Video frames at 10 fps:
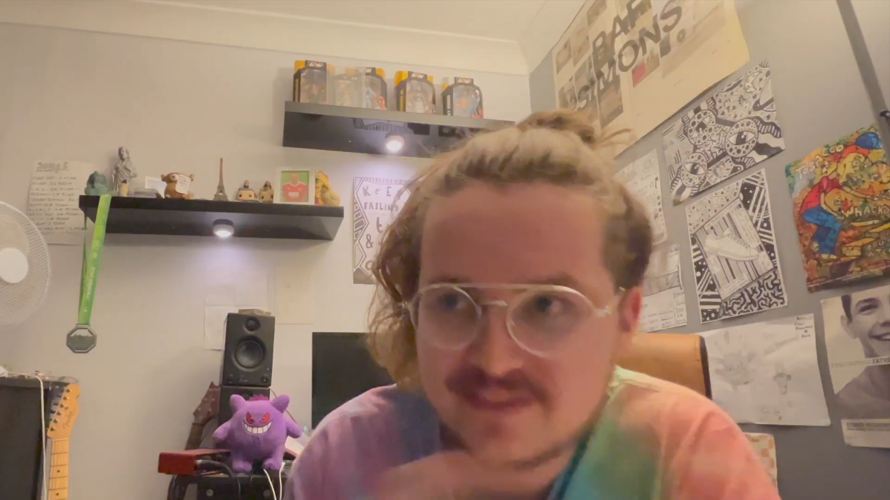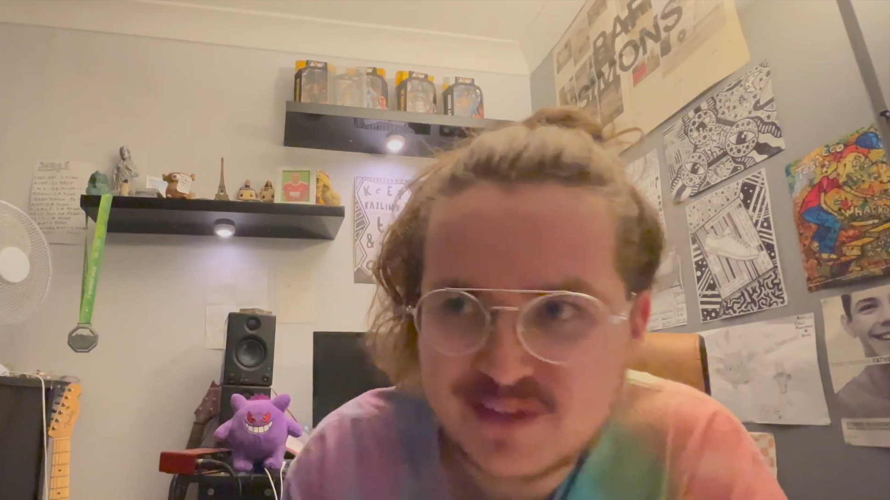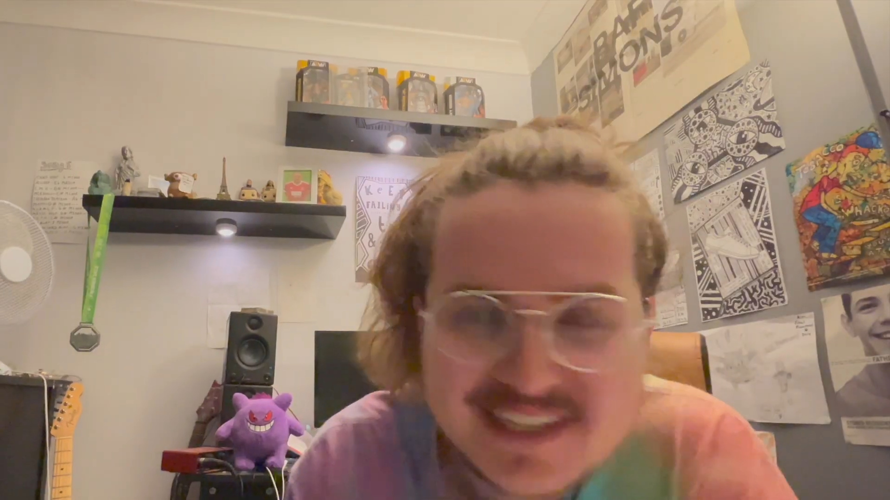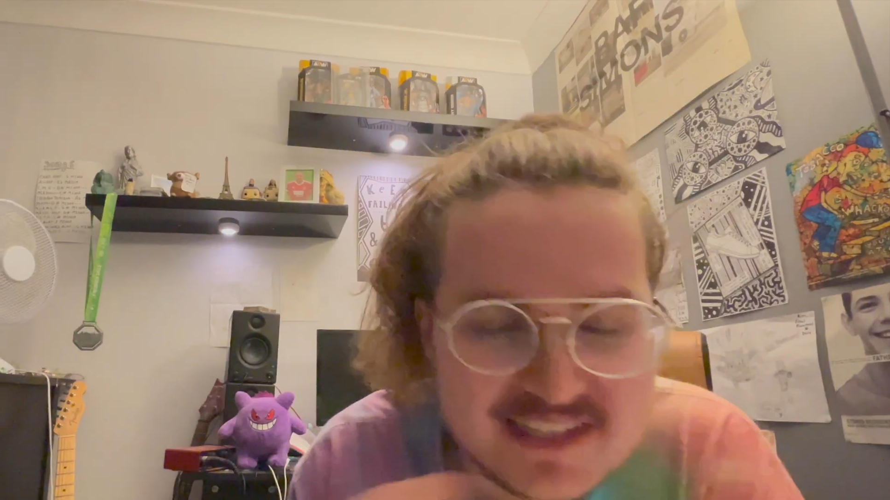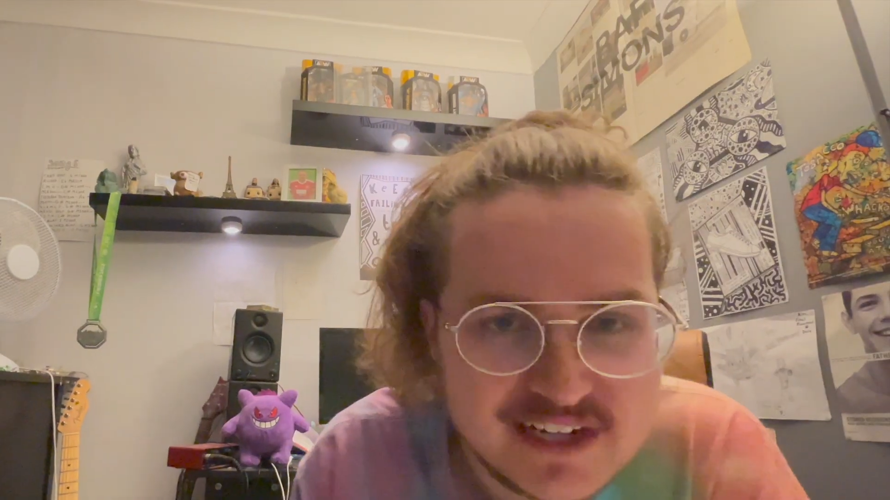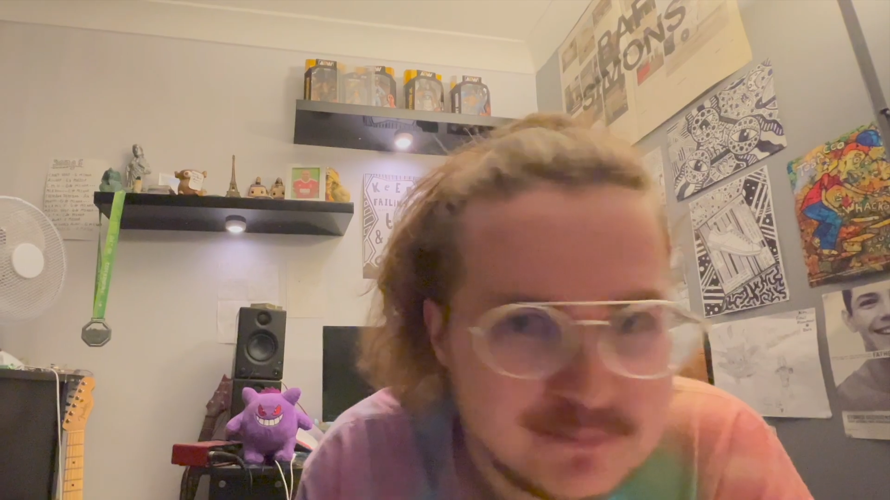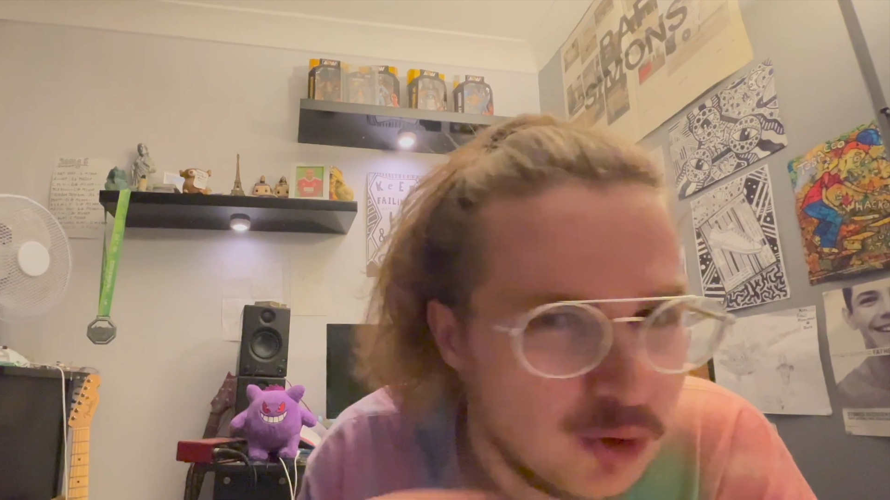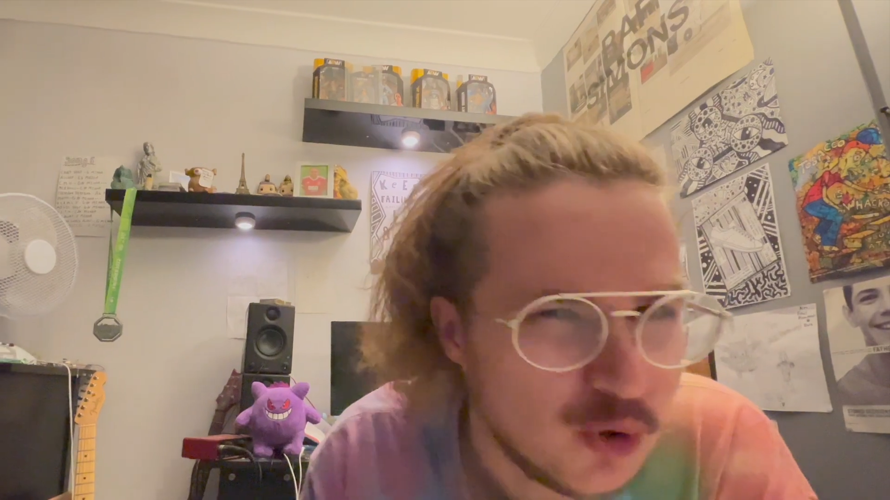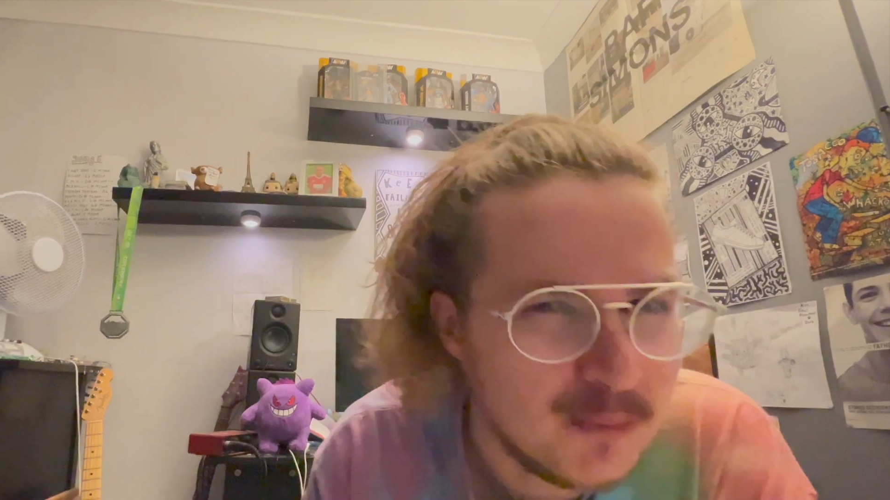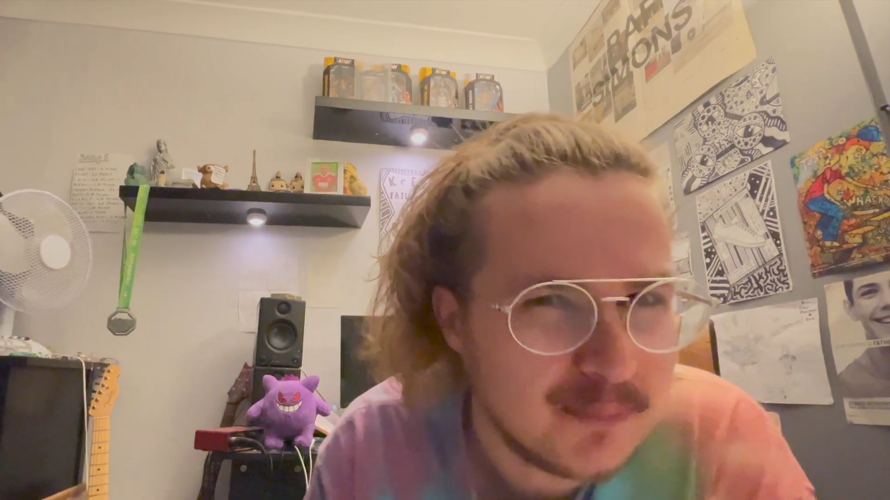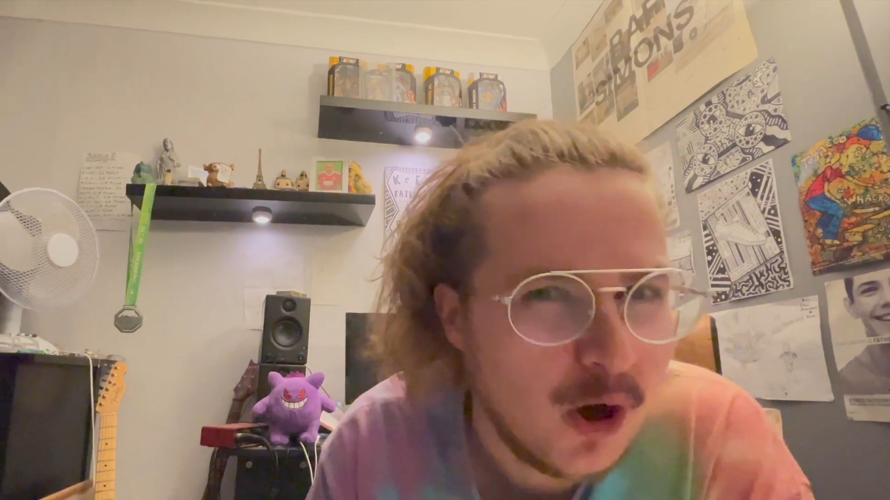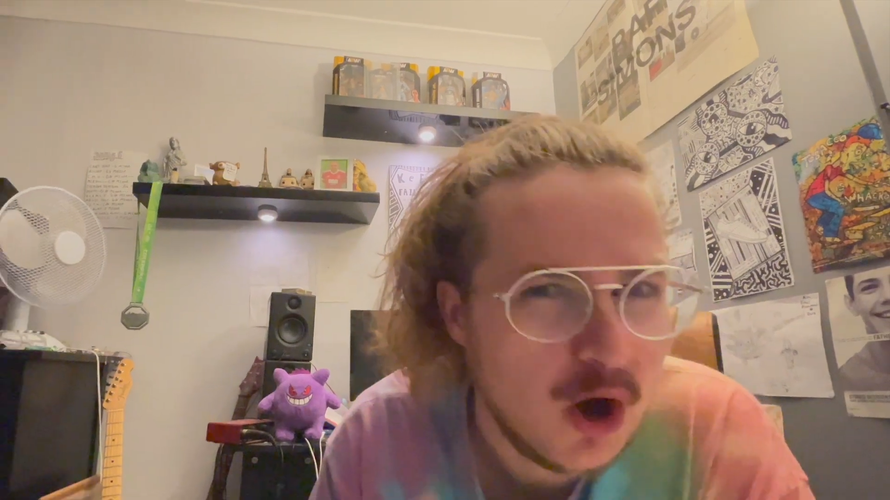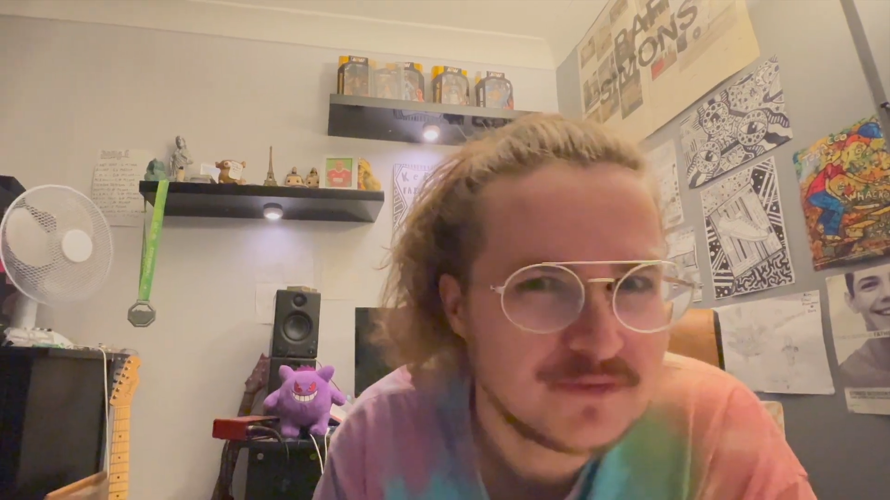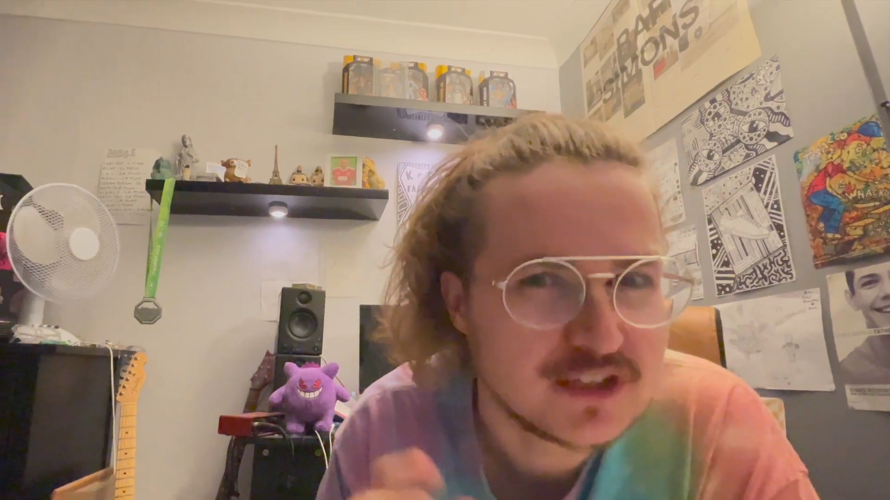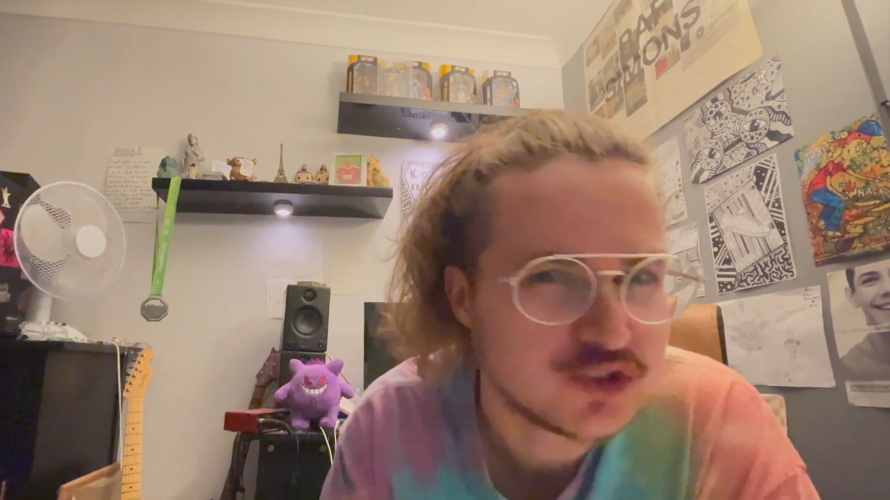This is an important
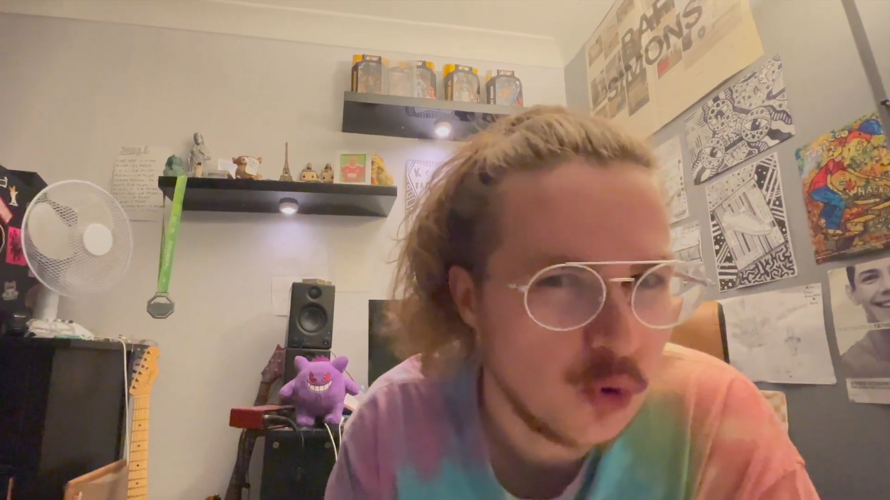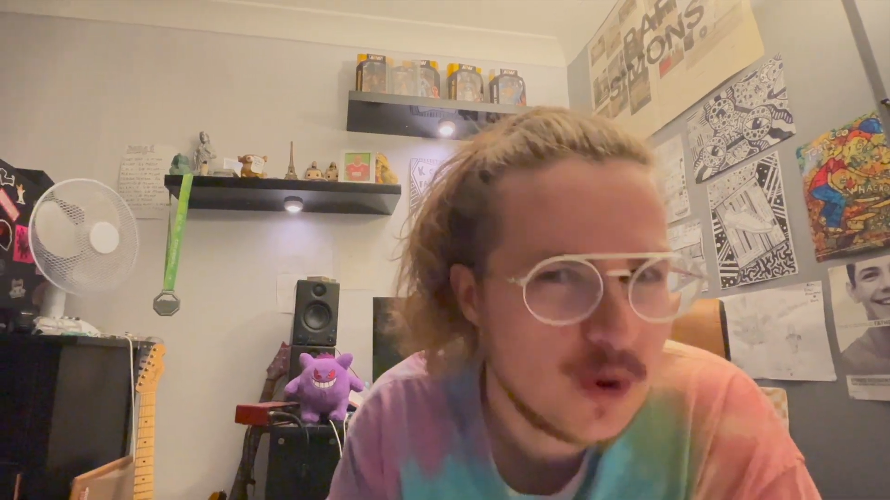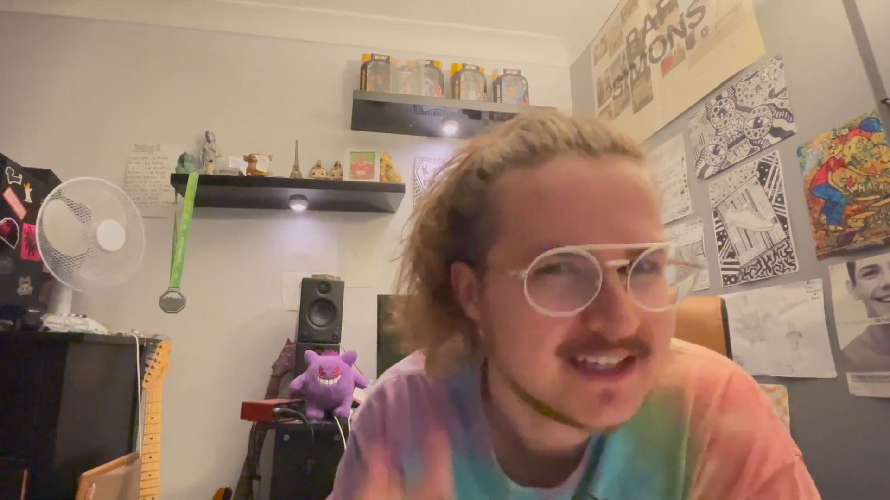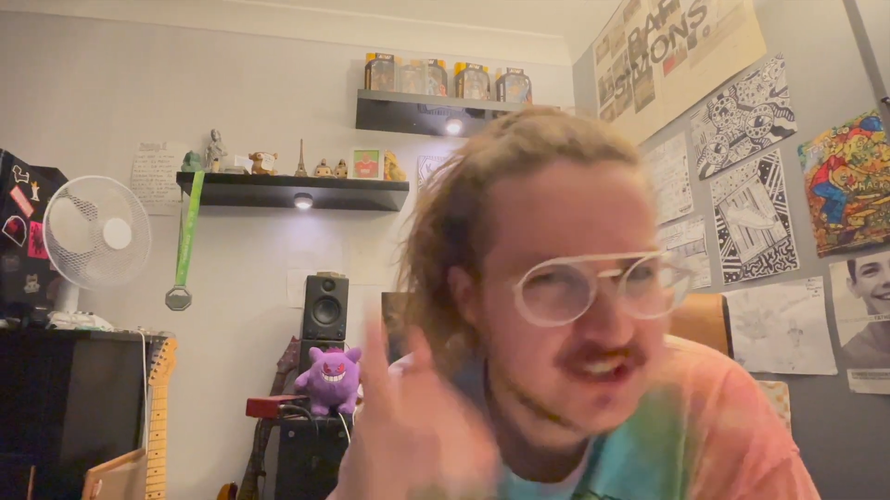part of the story,